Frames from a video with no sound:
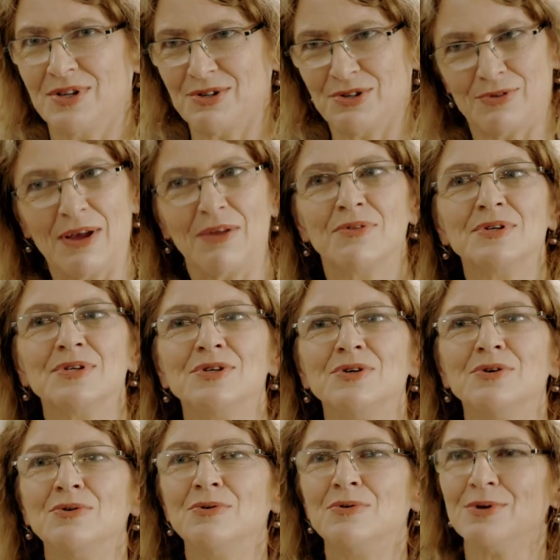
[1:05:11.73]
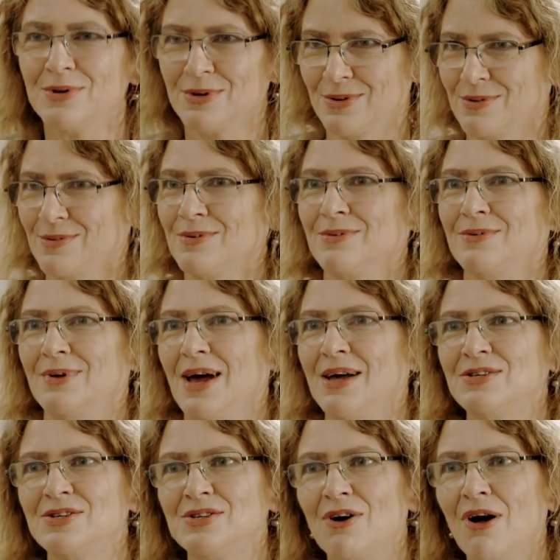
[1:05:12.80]
and strengthens you
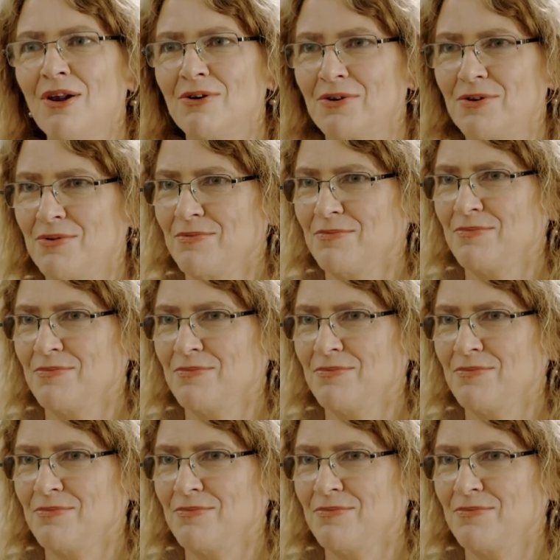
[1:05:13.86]
as a scholar.